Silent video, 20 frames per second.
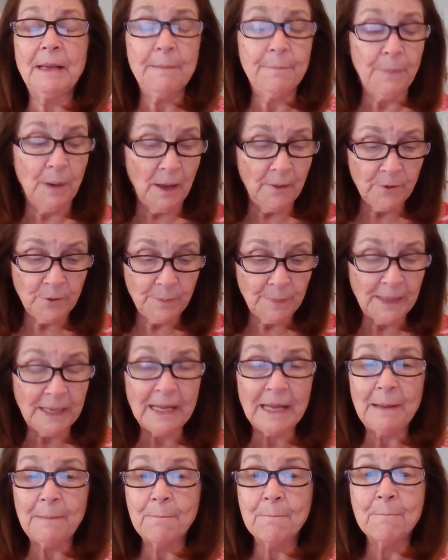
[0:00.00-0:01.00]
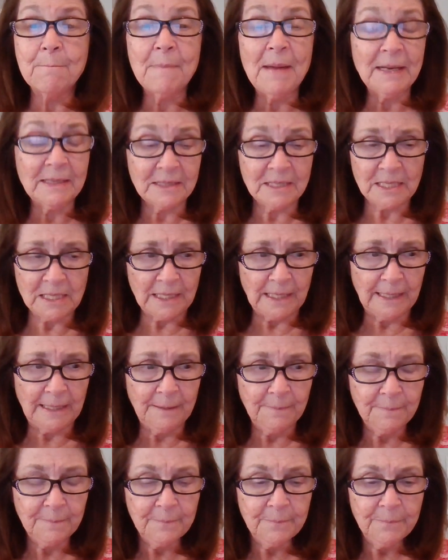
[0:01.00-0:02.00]
It bothered me
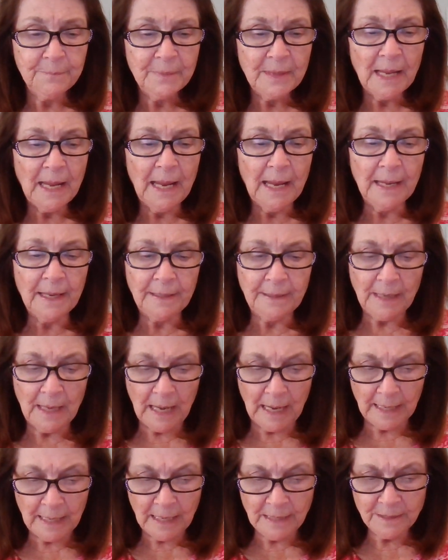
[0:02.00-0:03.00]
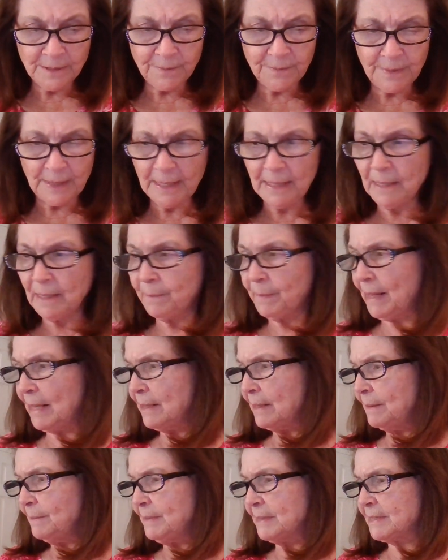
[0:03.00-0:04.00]
immensely. And I got to thinking
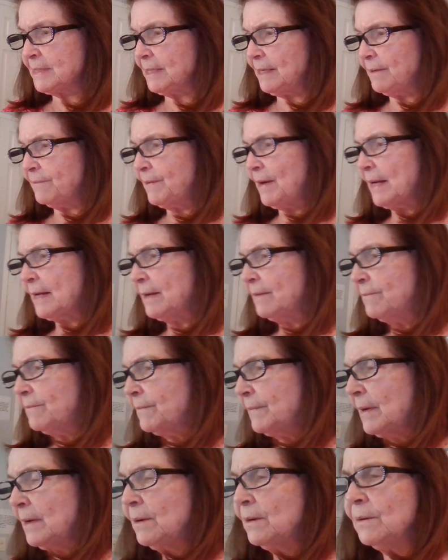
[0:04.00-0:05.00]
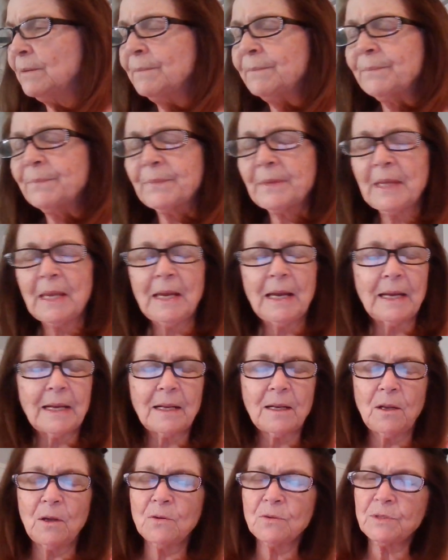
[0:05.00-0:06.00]
about, let me see if I can I
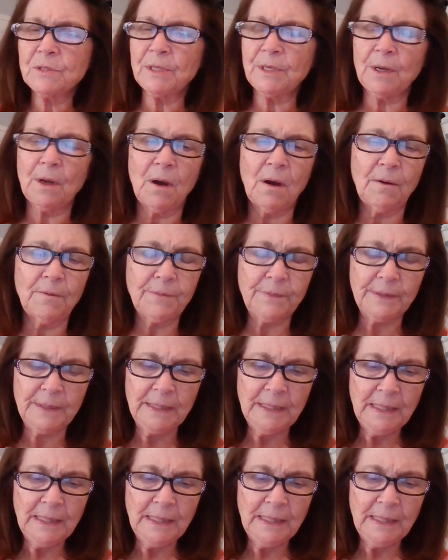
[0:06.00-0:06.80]
closed it off.